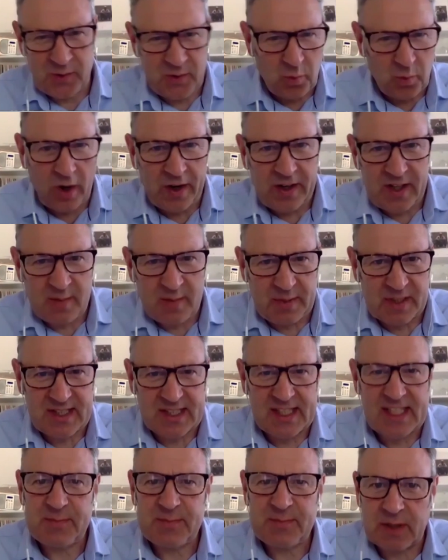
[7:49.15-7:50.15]
you work your
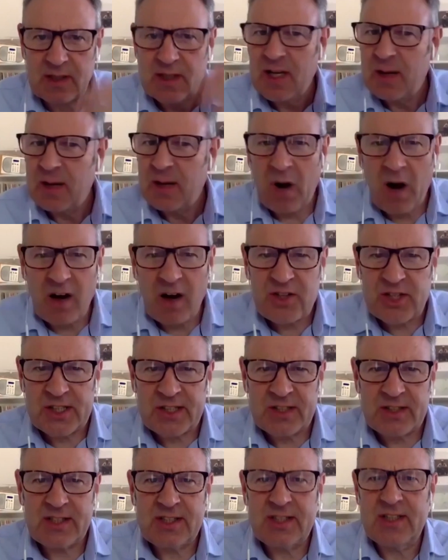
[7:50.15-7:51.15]
business, but
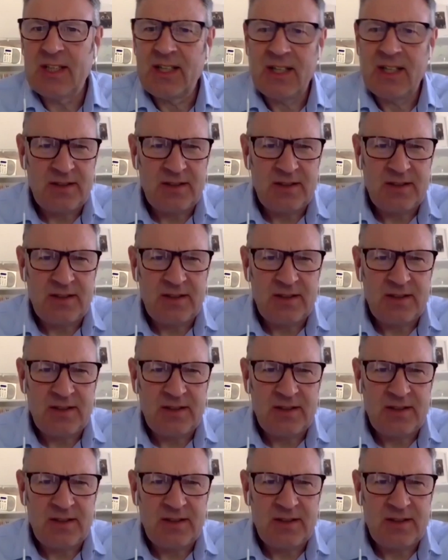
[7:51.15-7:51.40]
margins.